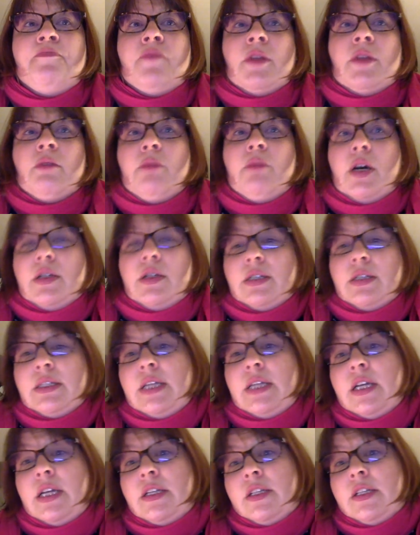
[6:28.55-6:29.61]
but
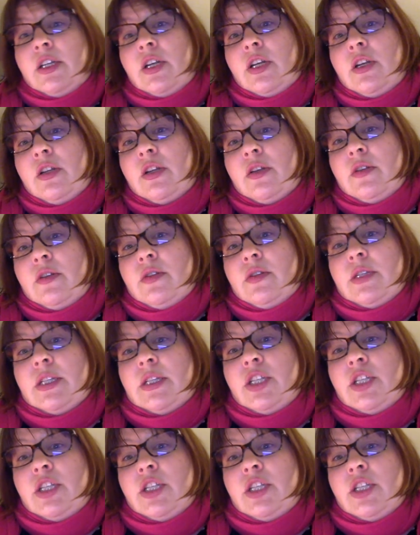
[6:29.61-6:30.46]
understanding the clues in